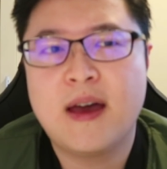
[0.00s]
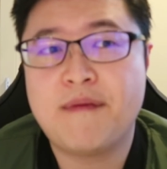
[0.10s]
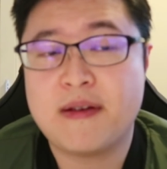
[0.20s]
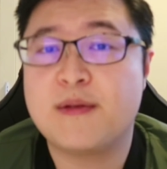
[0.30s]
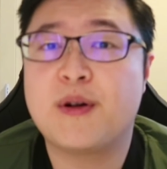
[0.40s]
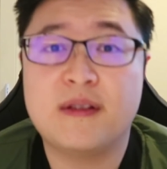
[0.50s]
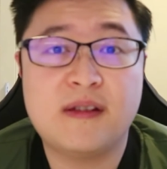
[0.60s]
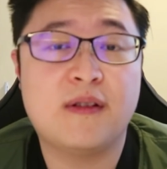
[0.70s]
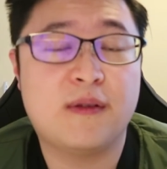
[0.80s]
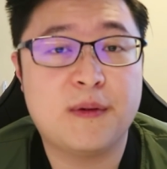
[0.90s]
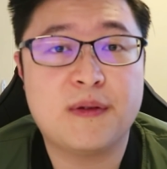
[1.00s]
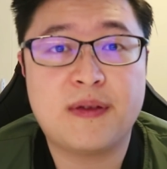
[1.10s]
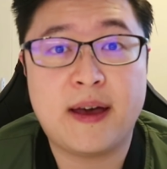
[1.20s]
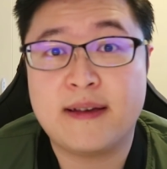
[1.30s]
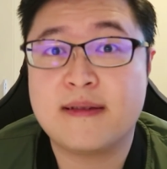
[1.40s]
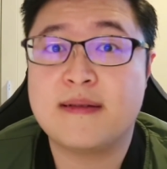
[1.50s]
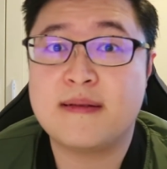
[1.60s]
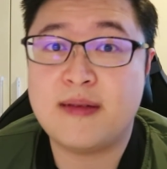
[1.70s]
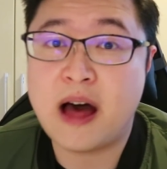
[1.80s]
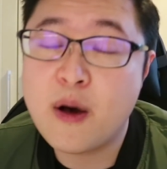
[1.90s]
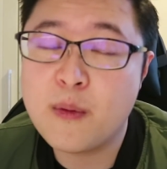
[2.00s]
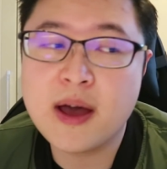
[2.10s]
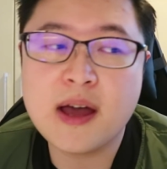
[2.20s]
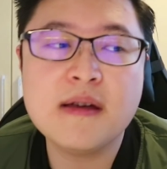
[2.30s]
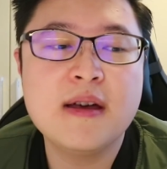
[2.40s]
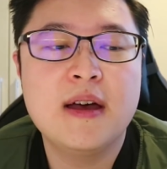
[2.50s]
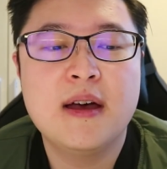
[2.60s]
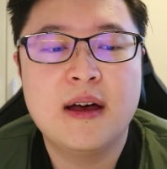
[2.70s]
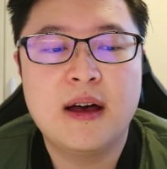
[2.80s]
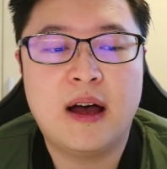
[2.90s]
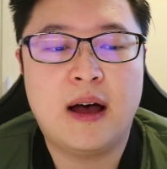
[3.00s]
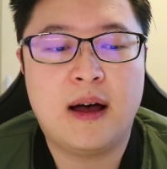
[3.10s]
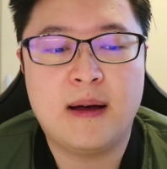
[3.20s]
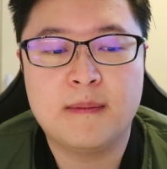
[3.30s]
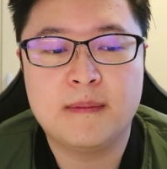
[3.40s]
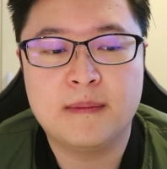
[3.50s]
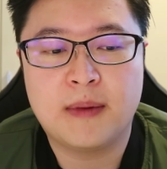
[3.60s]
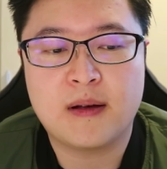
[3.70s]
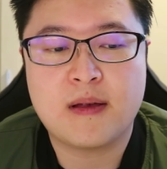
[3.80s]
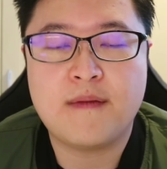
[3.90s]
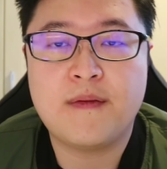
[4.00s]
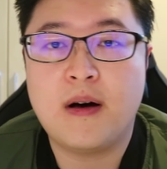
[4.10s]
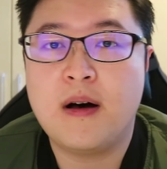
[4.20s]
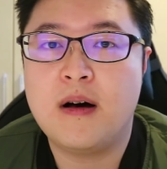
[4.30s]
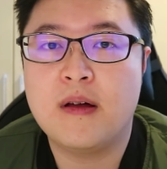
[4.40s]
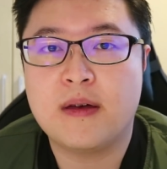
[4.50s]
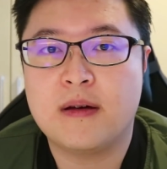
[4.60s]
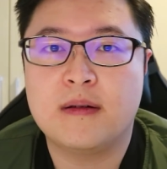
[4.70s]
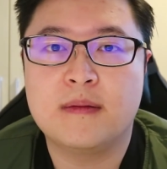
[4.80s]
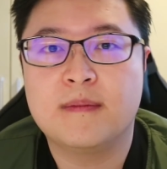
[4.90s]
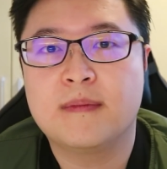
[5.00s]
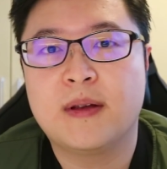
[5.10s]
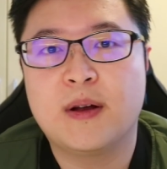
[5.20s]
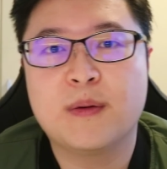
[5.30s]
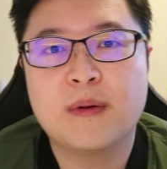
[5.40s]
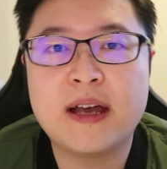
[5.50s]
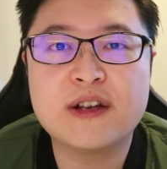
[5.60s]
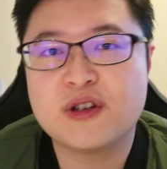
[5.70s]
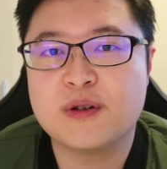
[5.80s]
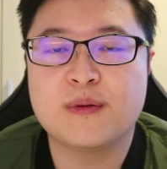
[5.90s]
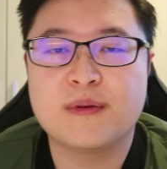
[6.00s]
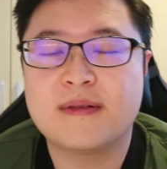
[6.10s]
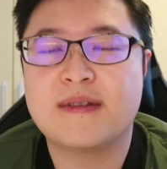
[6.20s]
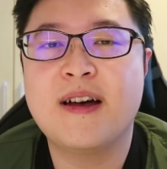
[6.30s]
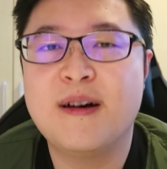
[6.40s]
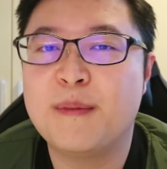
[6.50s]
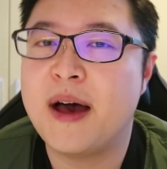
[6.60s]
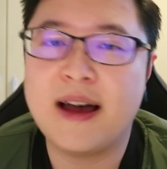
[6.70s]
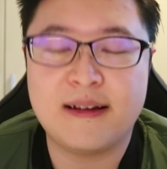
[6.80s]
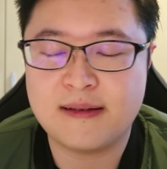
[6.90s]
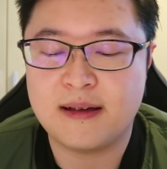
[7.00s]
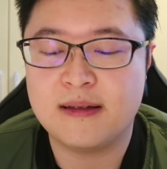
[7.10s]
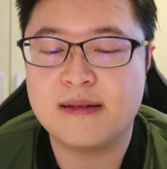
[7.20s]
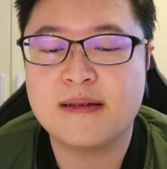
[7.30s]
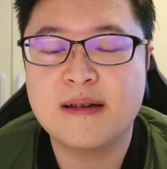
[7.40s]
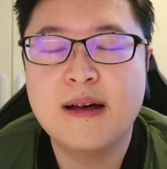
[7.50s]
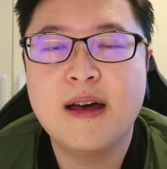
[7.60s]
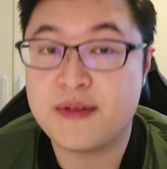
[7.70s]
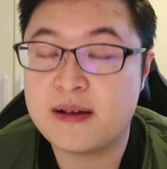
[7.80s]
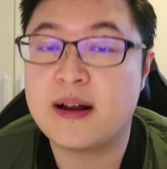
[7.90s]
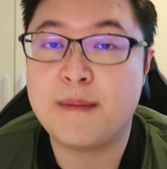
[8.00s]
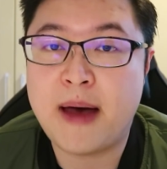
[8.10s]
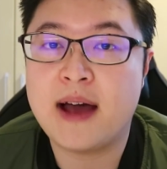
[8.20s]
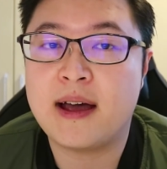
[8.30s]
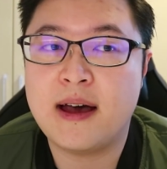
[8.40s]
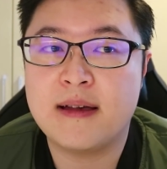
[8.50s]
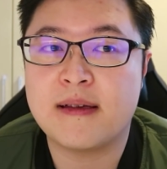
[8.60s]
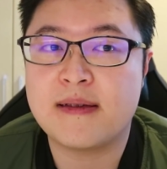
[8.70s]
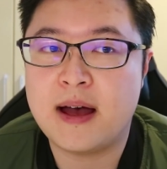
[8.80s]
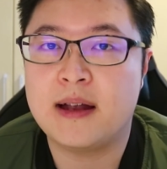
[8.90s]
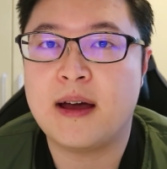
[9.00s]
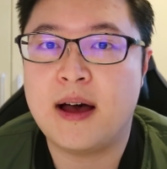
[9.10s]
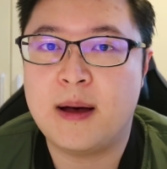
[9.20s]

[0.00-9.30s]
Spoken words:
if I still continue to do things that way, because of all the, you know, issues behind the scenes. If it's gonna come back, as I said,